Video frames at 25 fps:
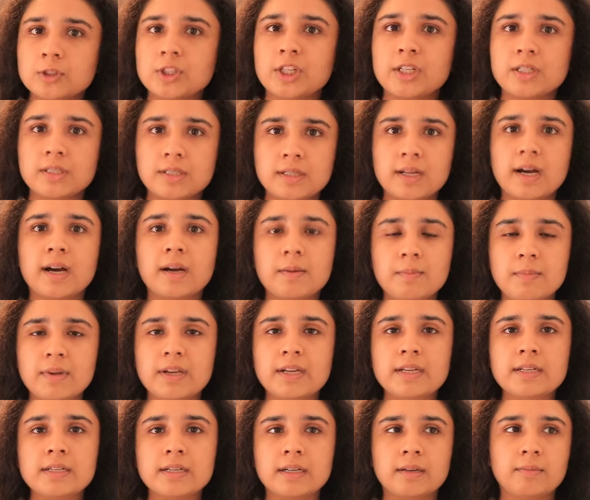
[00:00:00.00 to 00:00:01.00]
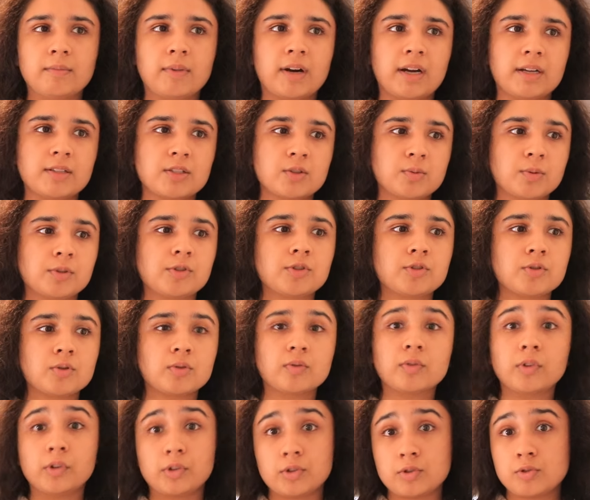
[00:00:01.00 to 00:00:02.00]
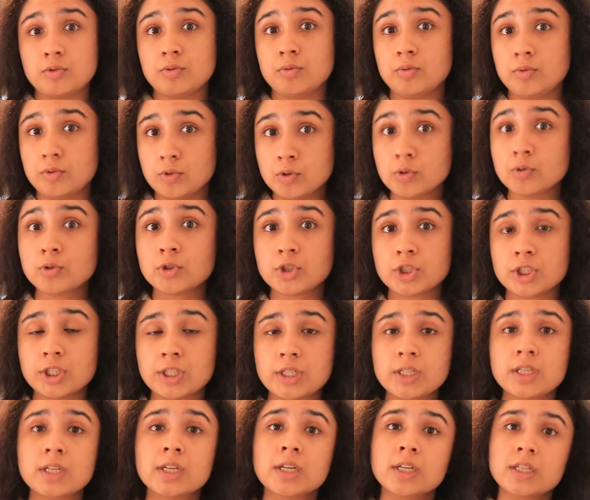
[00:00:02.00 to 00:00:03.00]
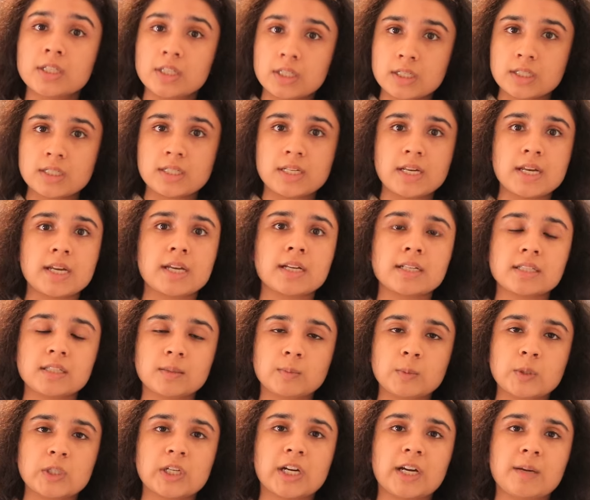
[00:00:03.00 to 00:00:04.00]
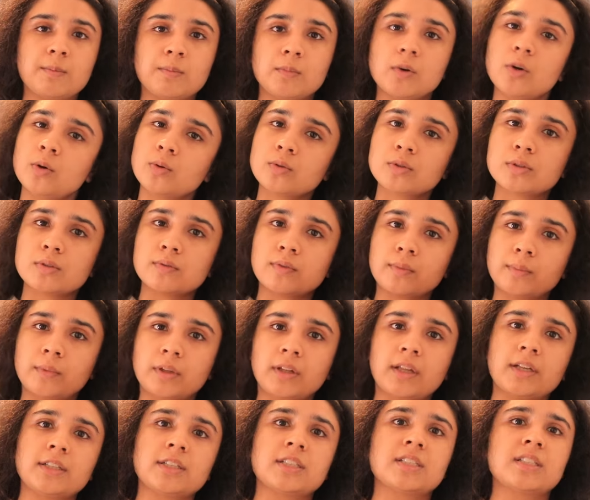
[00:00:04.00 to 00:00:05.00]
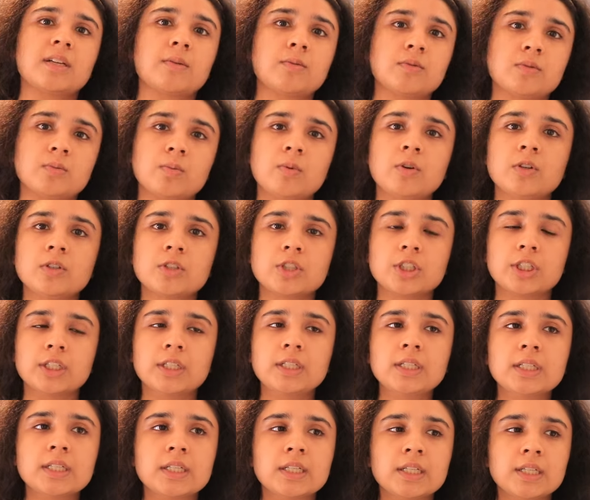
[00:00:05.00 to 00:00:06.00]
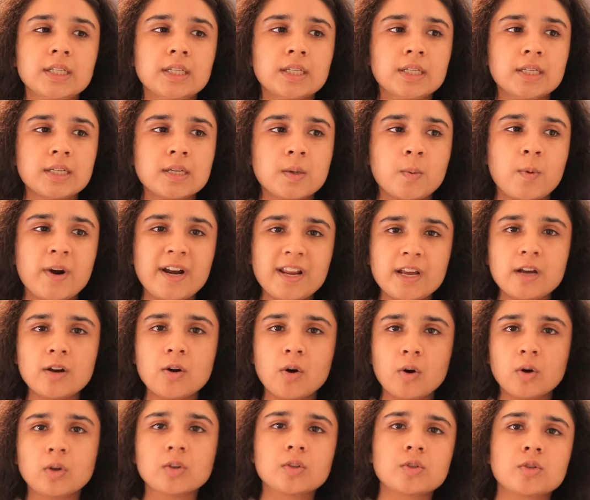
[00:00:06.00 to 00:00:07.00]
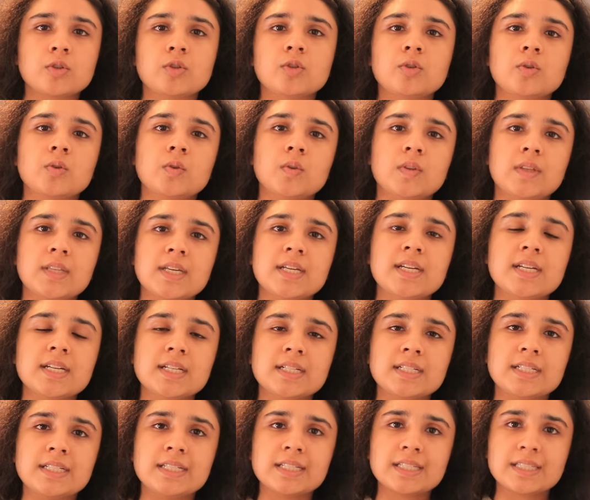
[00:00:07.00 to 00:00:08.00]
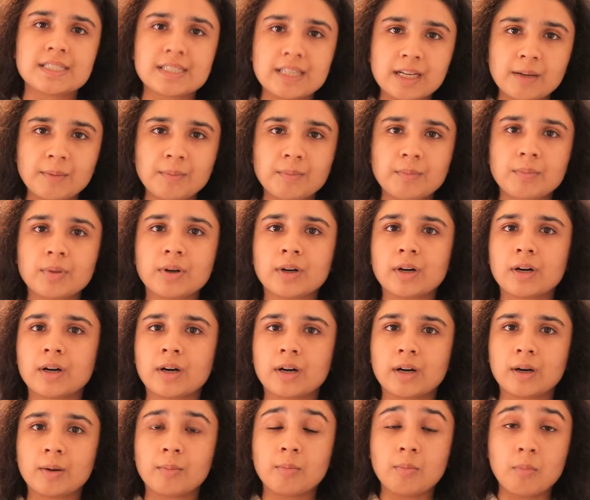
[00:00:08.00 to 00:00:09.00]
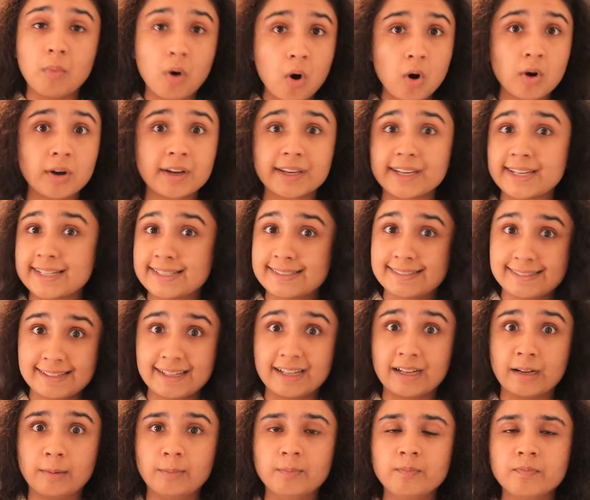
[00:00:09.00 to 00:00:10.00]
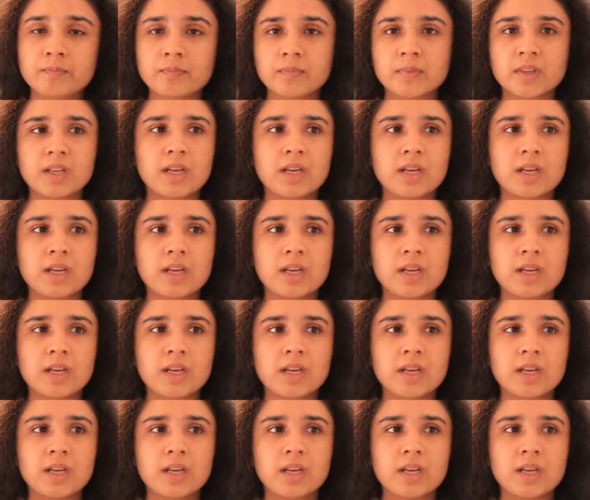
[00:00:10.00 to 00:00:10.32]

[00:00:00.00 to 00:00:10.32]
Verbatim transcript: change that I made. Um, I switched over to Notion, just taking some typed notes from the lectures I was watching. When it got to the December mock exam,